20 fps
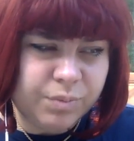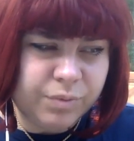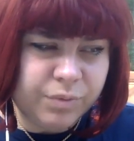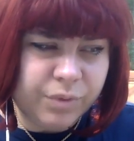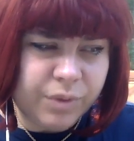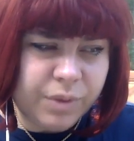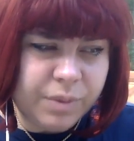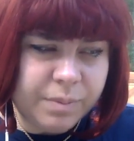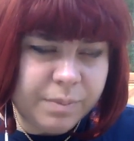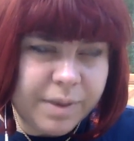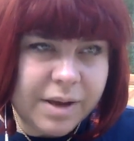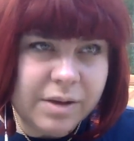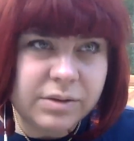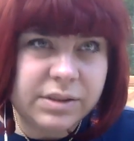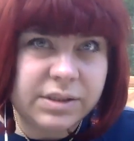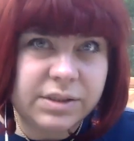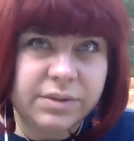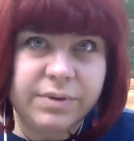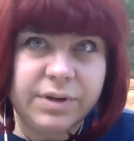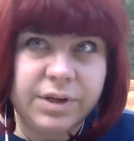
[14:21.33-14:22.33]

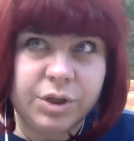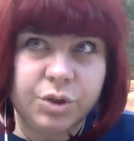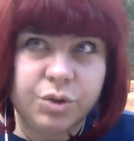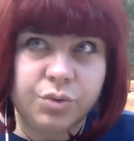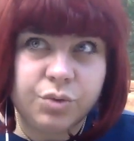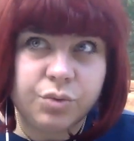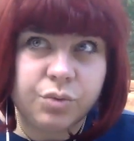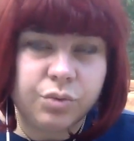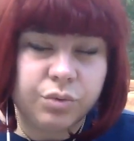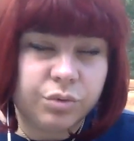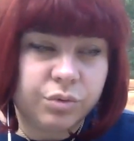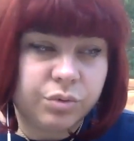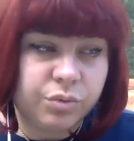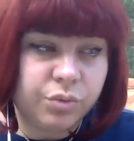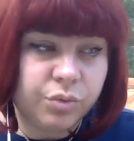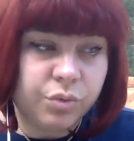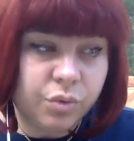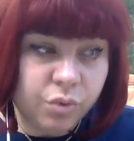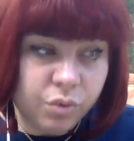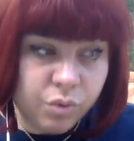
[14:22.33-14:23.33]
impulsively to
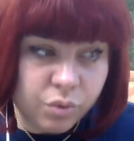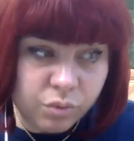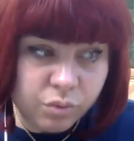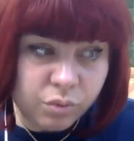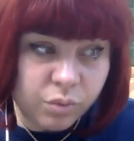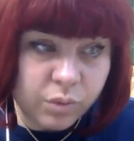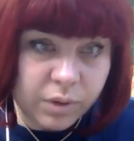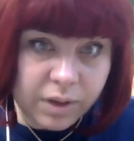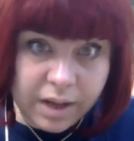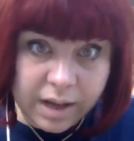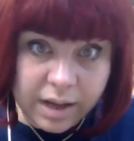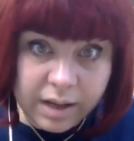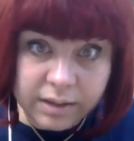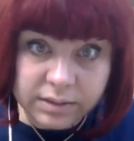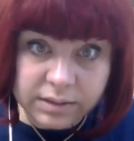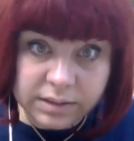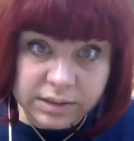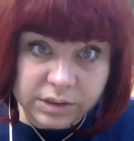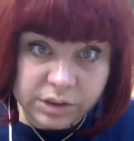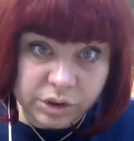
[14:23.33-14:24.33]
rule
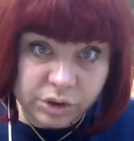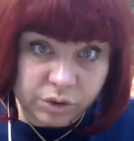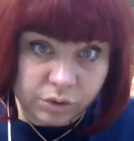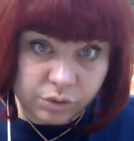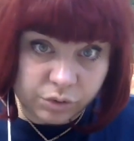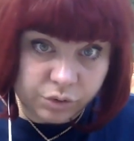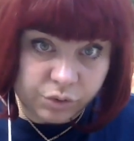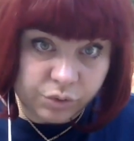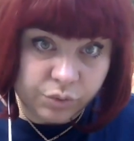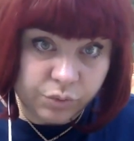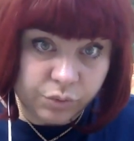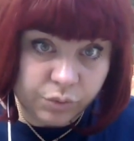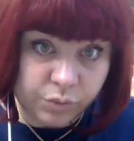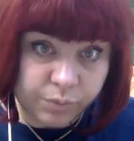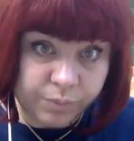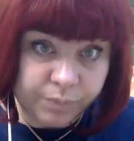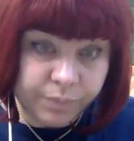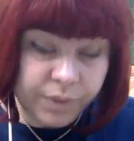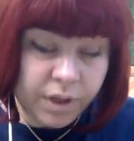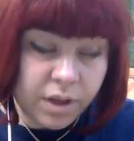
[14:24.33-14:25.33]
others, or
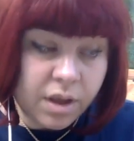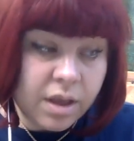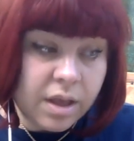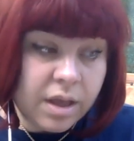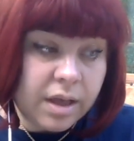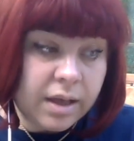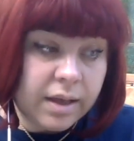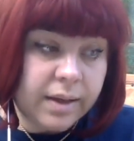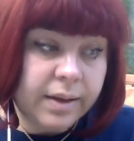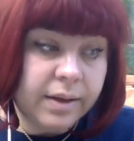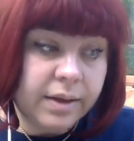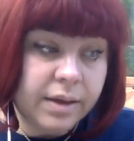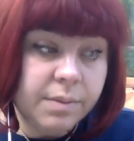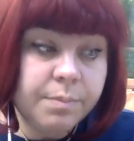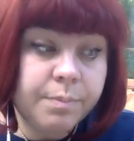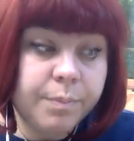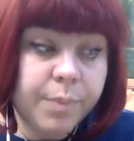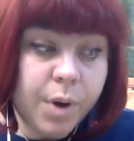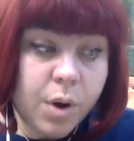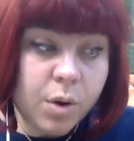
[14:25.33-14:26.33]
to
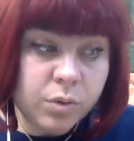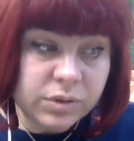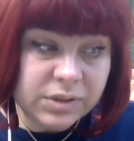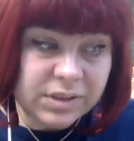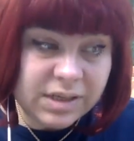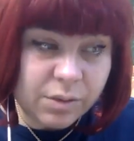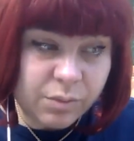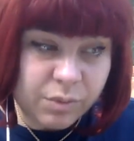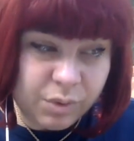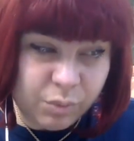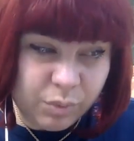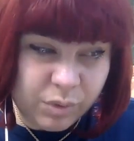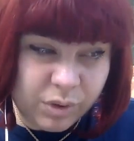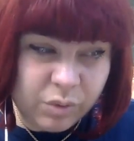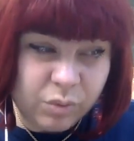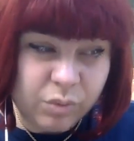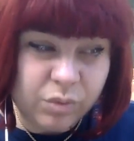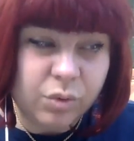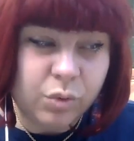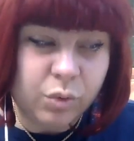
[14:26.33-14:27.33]
impose our
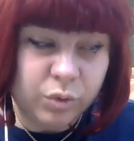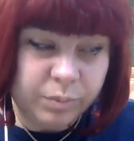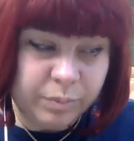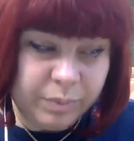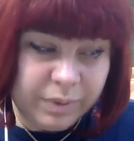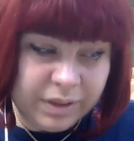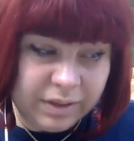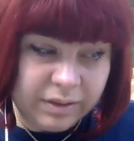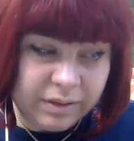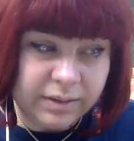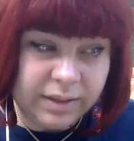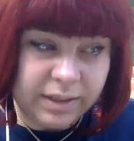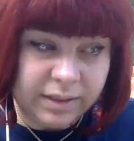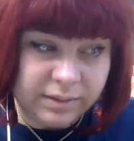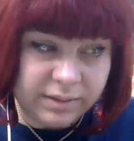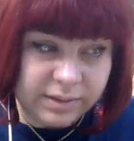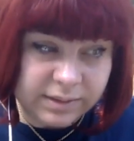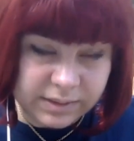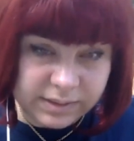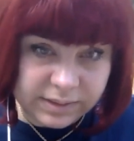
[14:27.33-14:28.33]
will, could be that
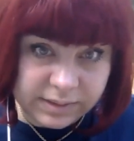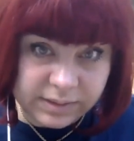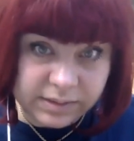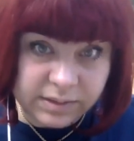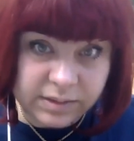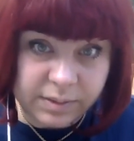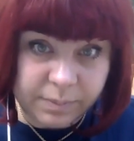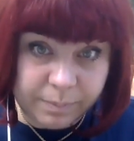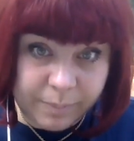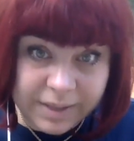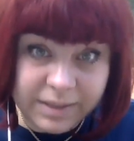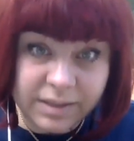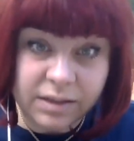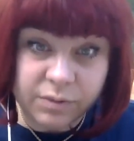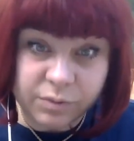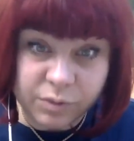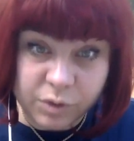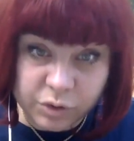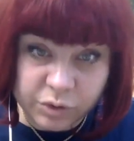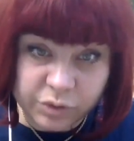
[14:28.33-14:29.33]
this is depending,
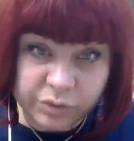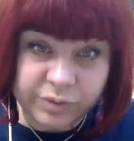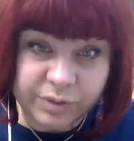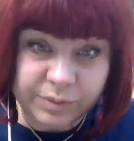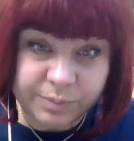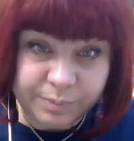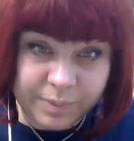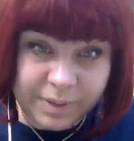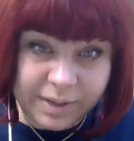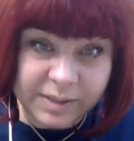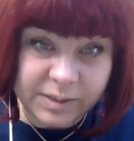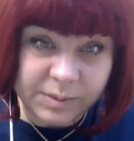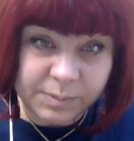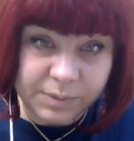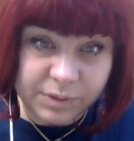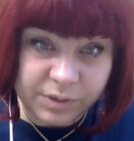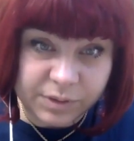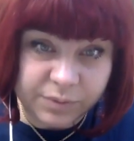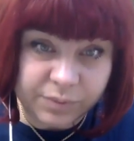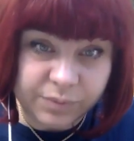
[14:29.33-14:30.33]
of course, of the
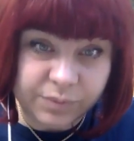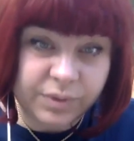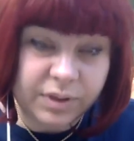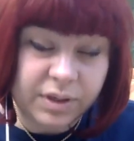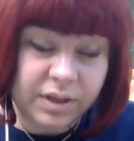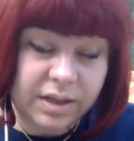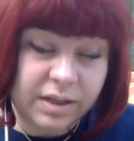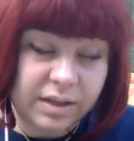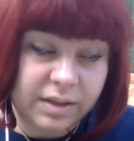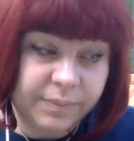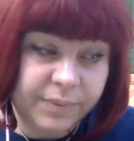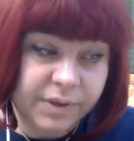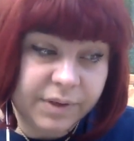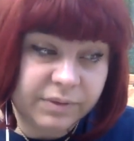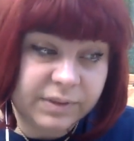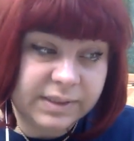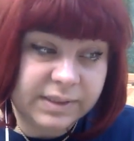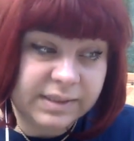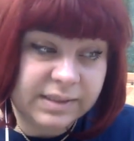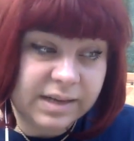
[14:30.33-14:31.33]
placement of
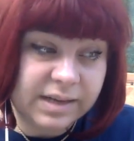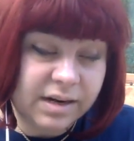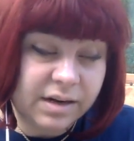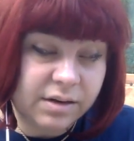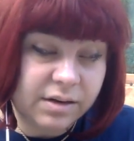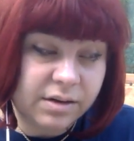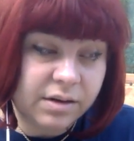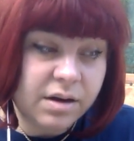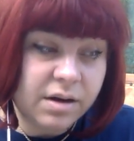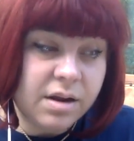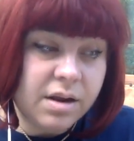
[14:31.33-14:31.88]
the star,